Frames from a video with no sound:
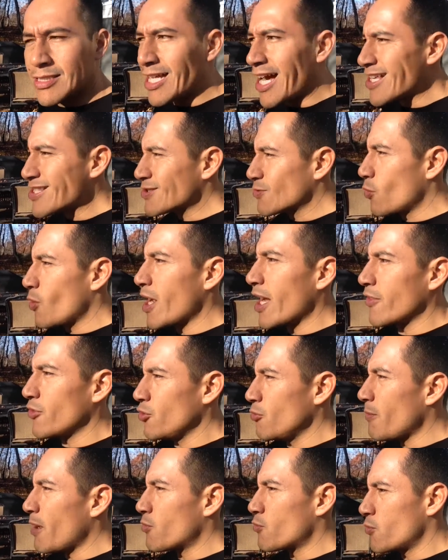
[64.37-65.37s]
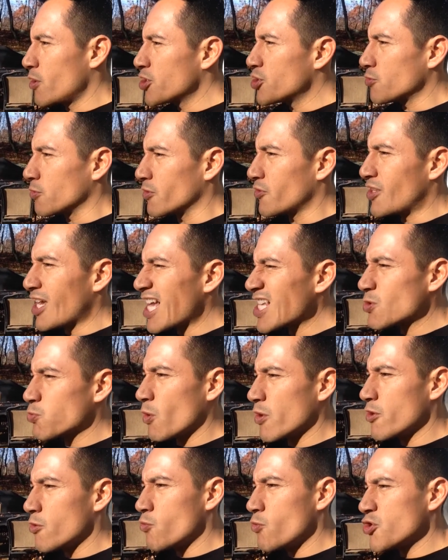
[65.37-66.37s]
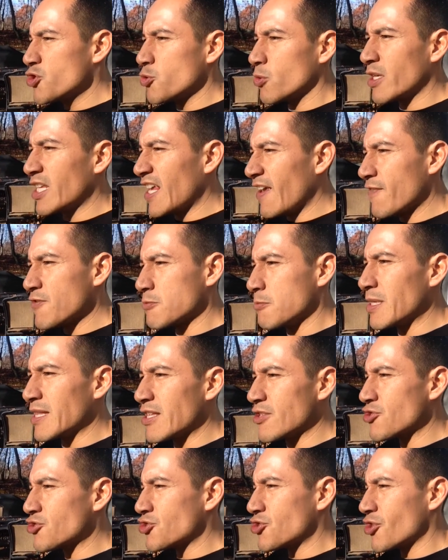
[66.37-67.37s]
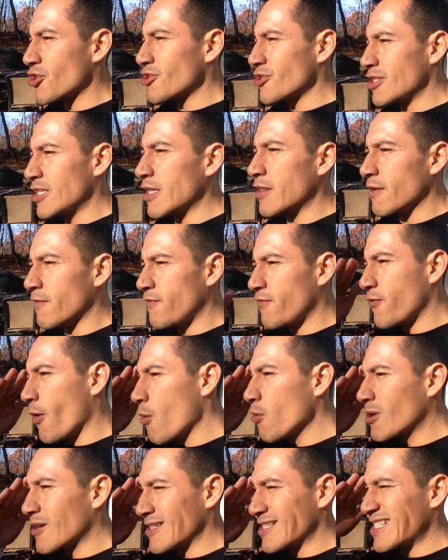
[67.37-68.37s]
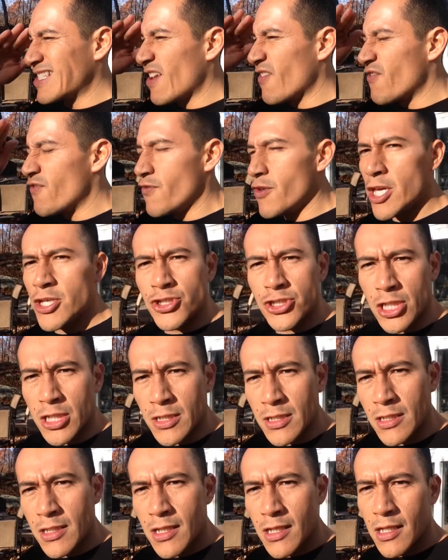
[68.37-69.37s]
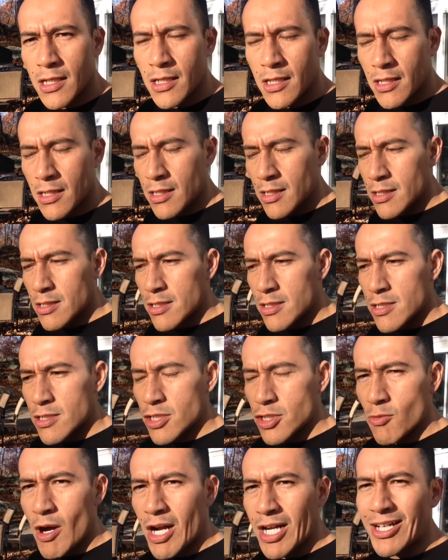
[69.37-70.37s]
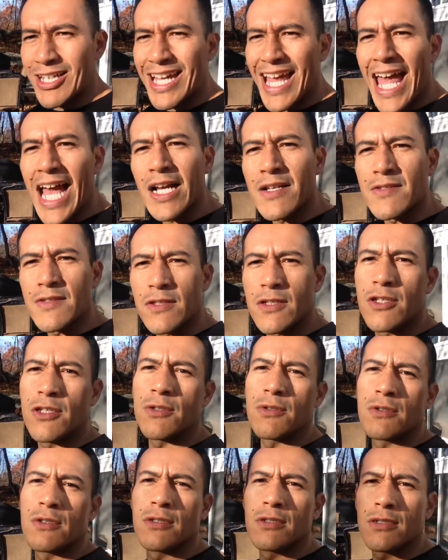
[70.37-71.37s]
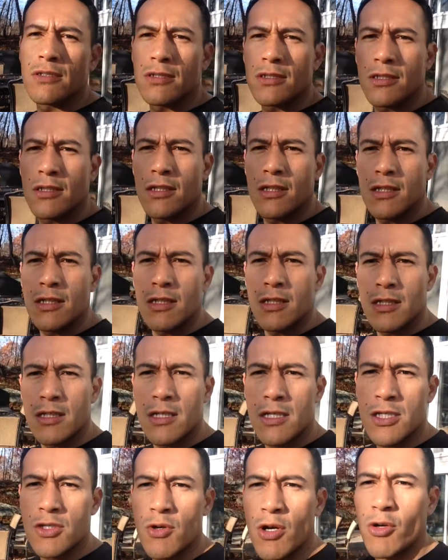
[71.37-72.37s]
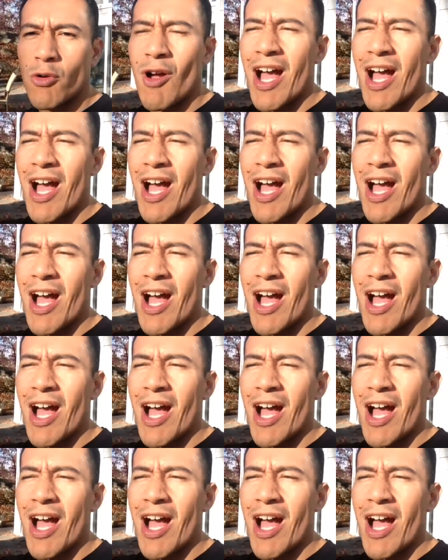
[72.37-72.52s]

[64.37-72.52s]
That's why I do my ritual. That's what the ritual gives me, the certainty, the focus, the vision, so I could execute, so I